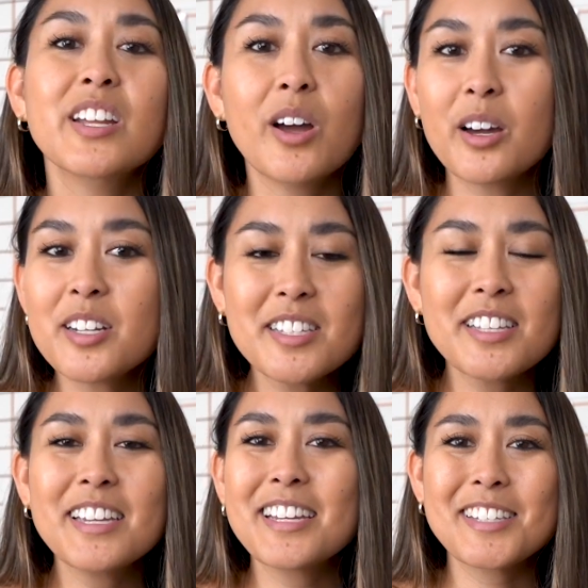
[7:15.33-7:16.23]
And
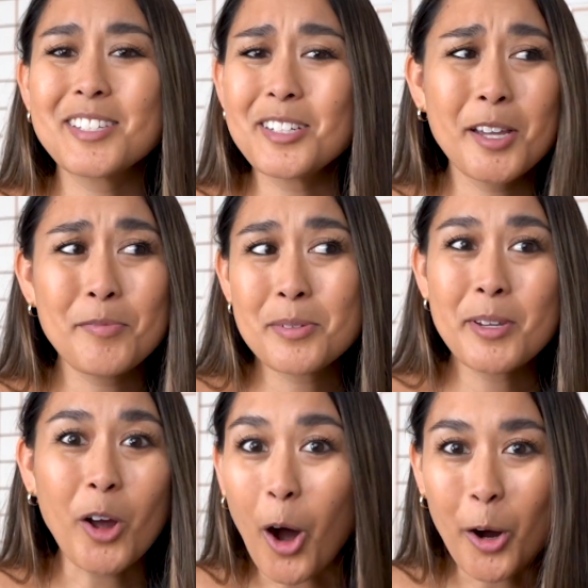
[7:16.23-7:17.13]
honestly, it doesn't have to be
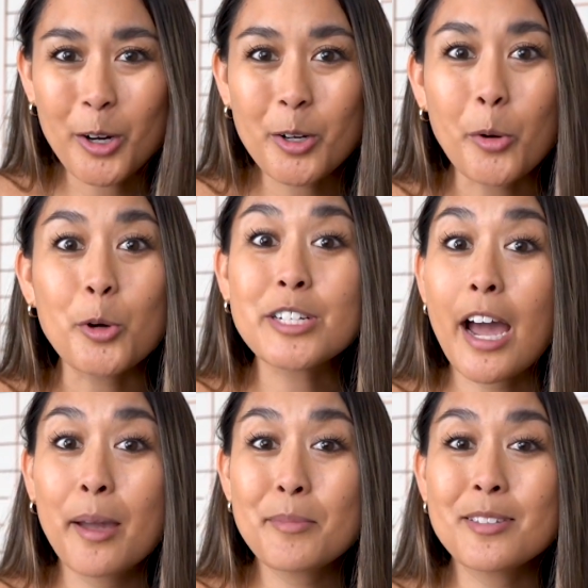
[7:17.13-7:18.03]
hard or
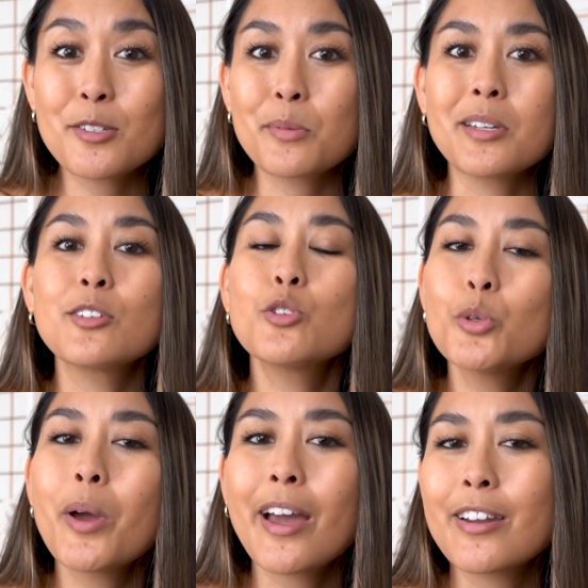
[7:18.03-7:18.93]
time-consuming
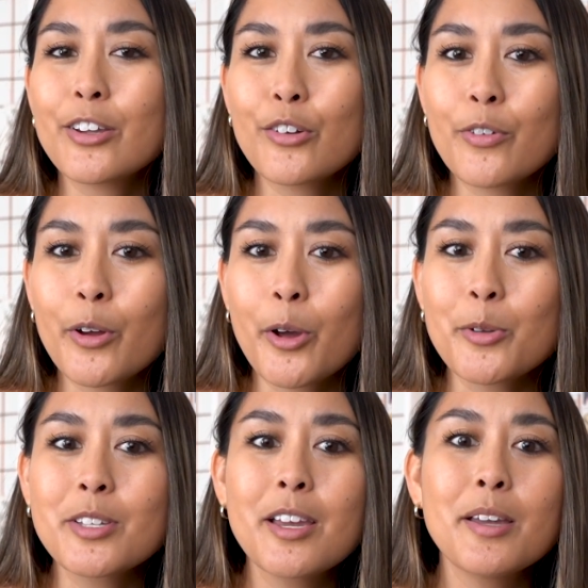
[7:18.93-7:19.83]
to edit your
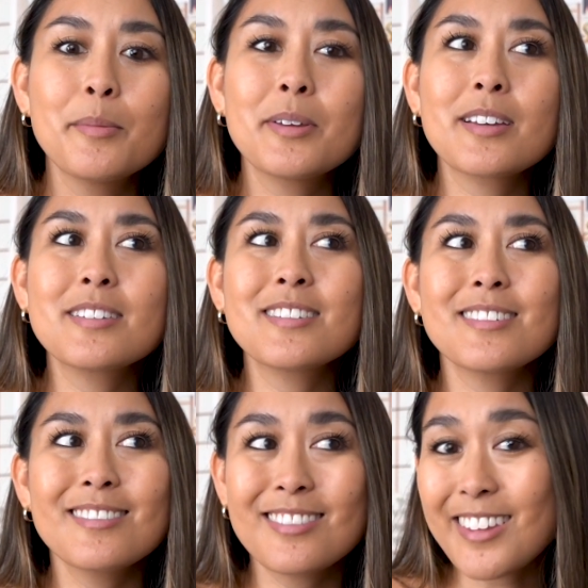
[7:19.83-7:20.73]
photos, because
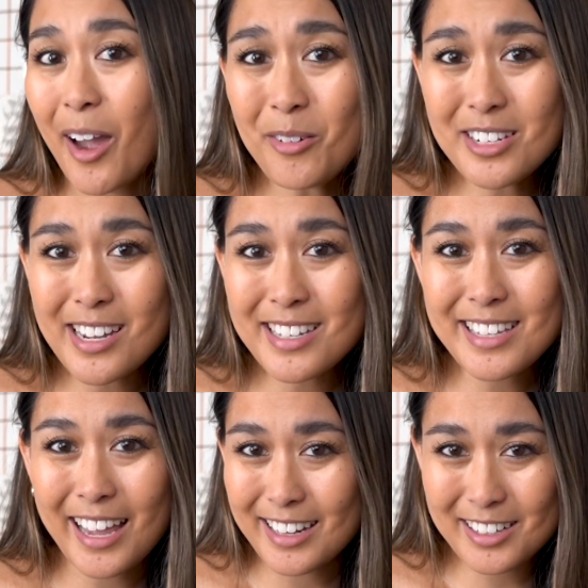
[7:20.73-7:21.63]
nowadays,
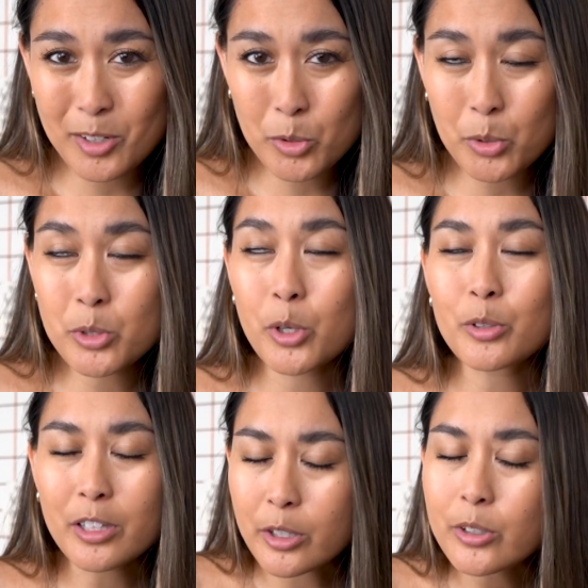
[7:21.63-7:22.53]
editing tools are
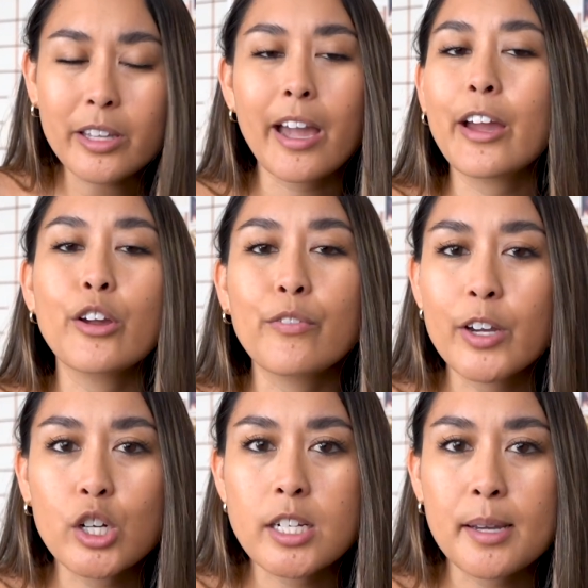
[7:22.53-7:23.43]
literally at your
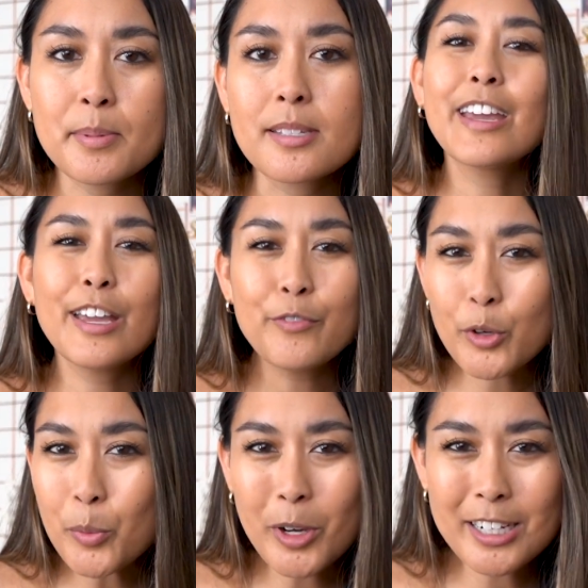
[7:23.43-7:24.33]
fingertips. If
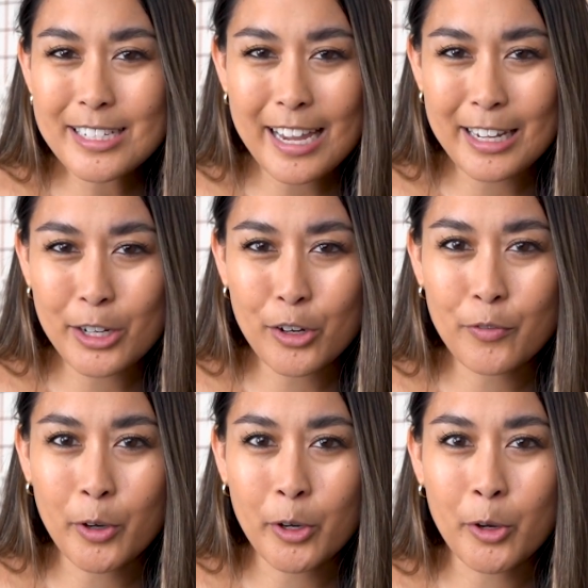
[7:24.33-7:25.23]
you're wanting to edit your
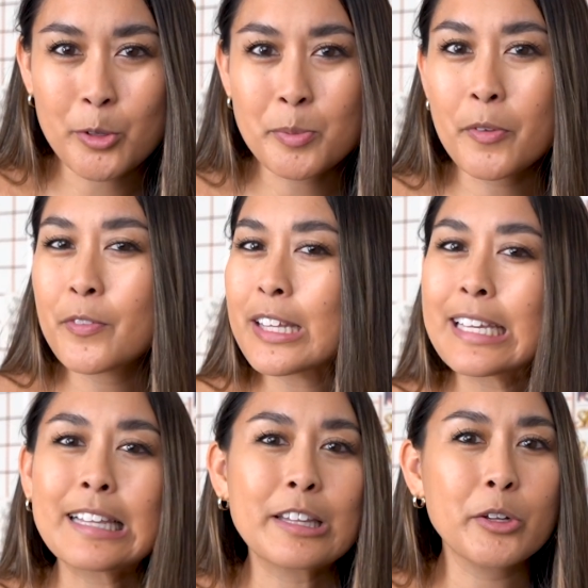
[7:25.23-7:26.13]
photos but
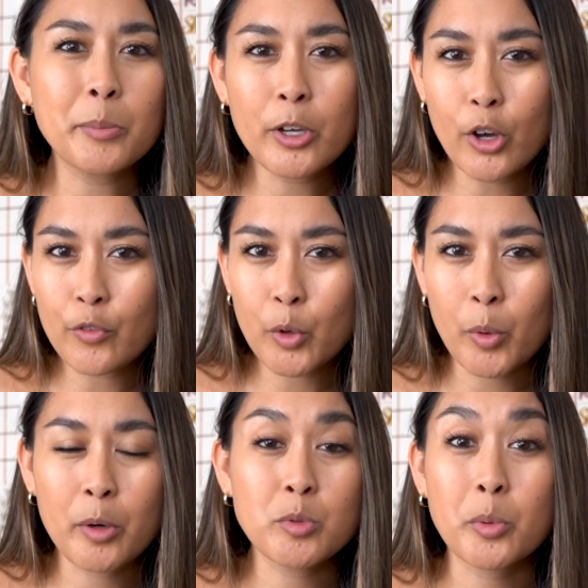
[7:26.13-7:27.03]
feeling a little bit
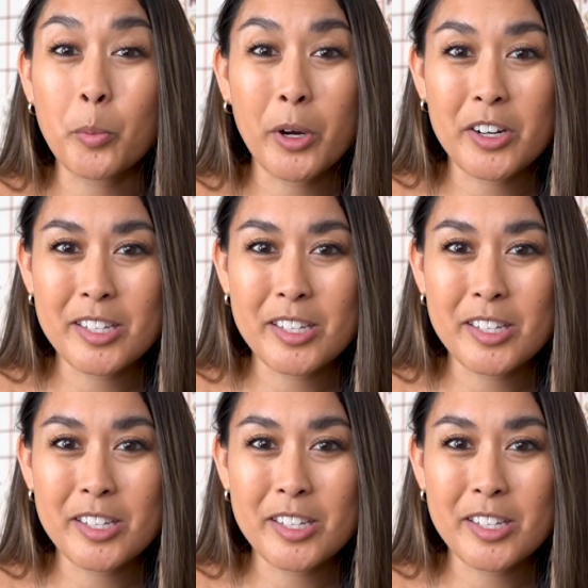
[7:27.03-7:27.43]
overwhelmed with where to